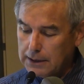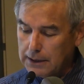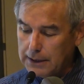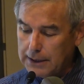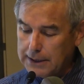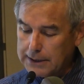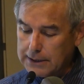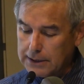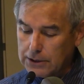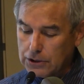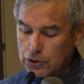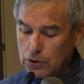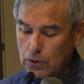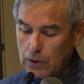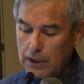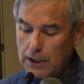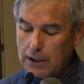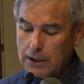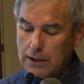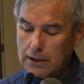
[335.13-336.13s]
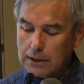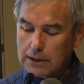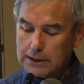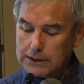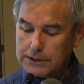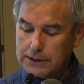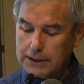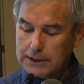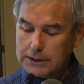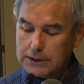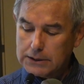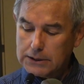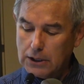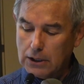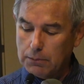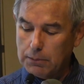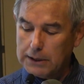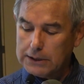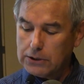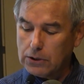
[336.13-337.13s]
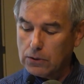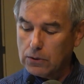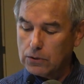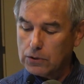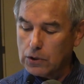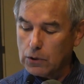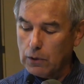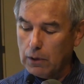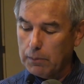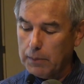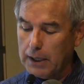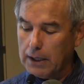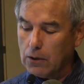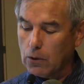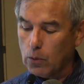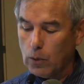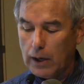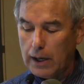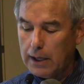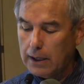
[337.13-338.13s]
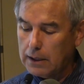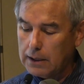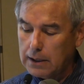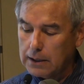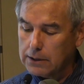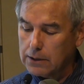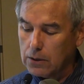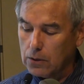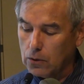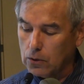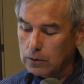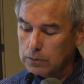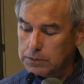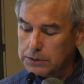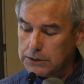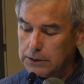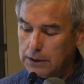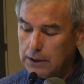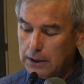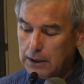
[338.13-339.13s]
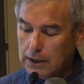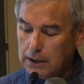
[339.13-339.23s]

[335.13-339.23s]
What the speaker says: It is enjoined on the citizens of New Mexico to remain quietly at their homes